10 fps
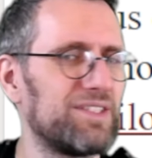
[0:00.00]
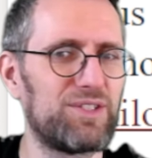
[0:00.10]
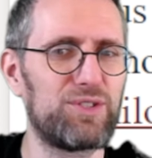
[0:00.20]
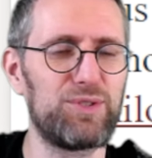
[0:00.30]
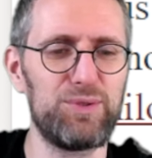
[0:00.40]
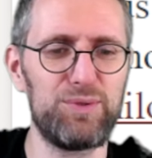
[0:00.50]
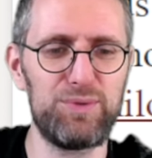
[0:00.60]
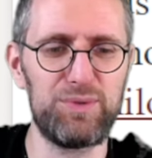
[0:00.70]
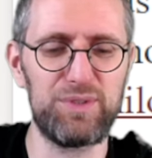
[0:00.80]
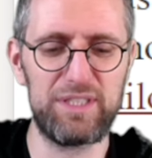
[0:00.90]

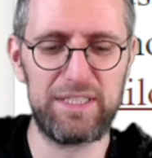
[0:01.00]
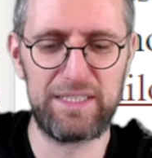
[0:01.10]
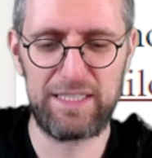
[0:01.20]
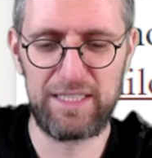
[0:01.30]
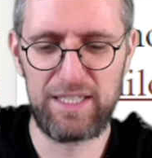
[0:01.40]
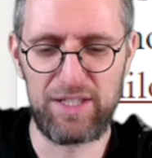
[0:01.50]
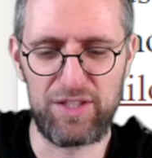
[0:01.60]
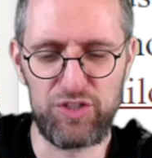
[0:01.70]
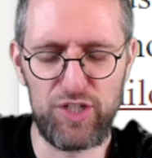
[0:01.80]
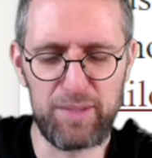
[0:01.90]
to
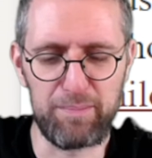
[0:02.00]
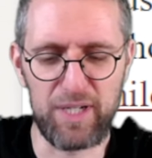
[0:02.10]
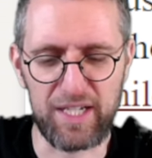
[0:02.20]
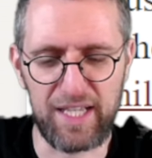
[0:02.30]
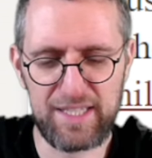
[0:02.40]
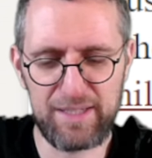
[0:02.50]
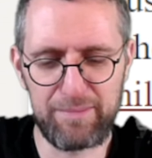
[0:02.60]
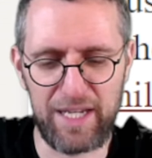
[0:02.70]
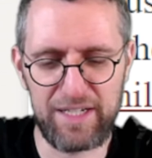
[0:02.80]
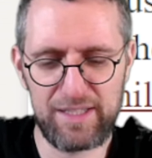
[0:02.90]
the genome, but I guess in
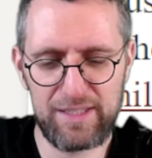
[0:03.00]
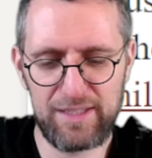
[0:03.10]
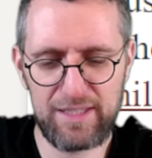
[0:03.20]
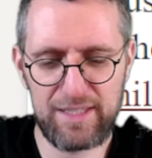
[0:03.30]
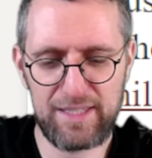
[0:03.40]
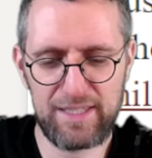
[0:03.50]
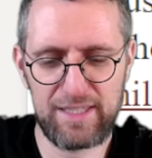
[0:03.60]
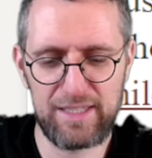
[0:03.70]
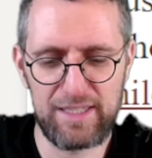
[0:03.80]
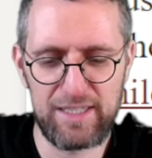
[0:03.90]
Mendel's
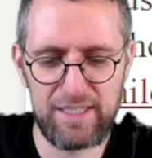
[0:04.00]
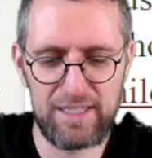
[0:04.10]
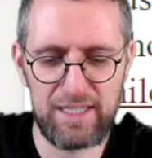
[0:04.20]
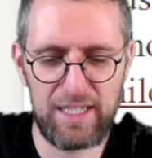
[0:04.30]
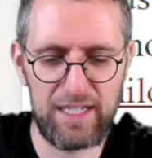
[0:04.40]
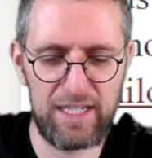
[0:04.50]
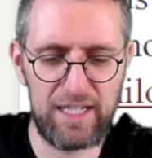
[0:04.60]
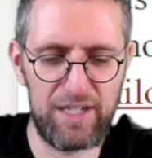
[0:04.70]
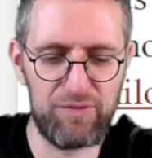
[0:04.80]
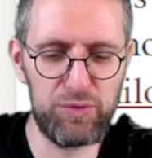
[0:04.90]

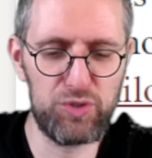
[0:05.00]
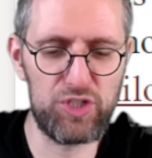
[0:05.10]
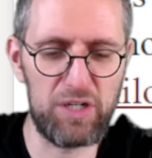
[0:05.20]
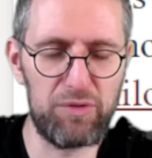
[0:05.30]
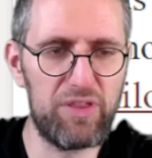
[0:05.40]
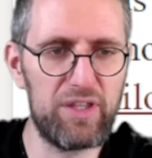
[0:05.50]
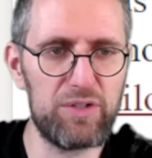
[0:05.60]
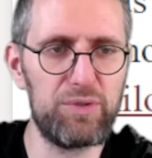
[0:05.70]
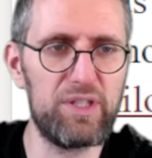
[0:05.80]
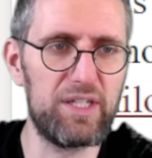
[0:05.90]
evolutionary
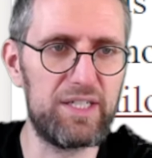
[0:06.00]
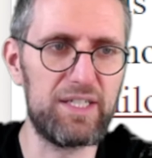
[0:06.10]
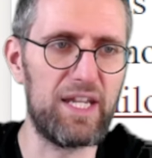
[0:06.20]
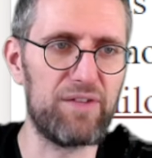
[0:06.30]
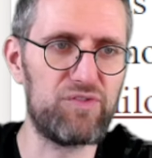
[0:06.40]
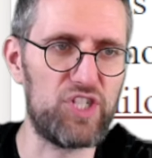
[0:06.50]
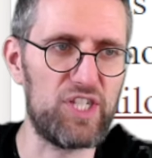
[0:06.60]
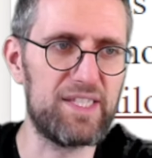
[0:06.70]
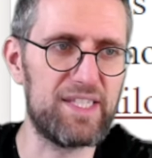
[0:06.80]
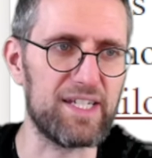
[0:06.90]
theory, they didn't have
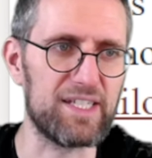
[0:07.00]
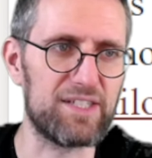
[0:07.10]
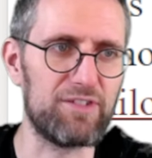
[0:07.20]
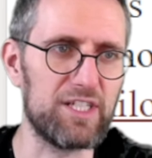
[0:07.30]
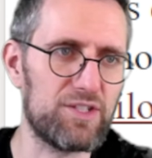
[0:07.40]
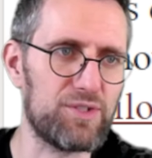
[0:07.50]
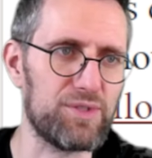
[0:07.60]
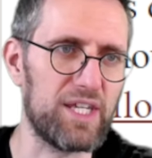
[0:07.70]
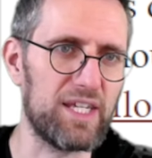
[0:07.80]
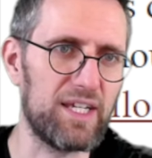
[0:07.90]
genes yet, right? So
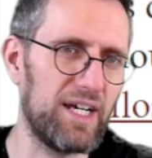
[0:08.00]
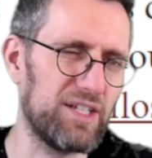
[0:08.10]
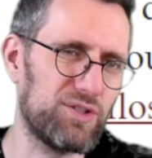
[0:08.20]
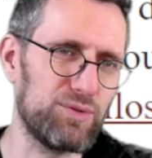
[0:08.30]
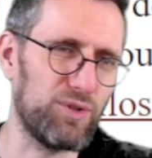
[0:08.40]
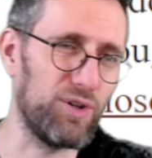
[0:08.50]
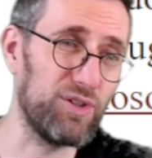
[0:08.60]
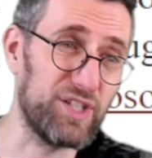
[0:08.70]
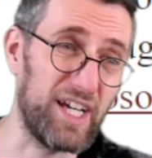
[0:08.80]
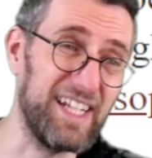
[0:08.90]
they had to call
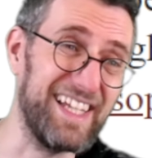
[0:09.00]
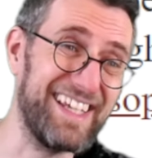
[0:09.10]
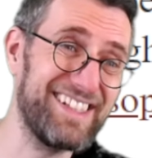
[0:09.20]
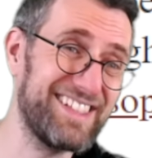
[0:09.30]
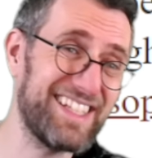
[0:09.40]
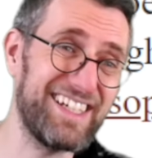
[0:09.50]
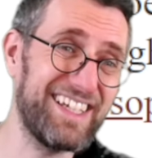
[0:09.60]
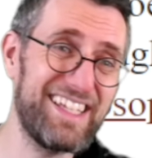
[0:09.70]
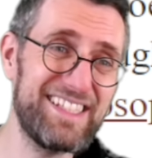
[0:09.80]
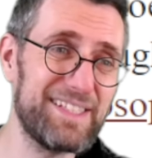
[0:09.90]
it alleles, I
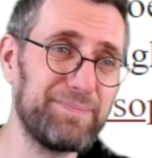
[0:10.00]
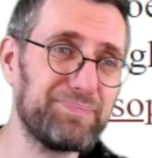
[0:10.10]
guess.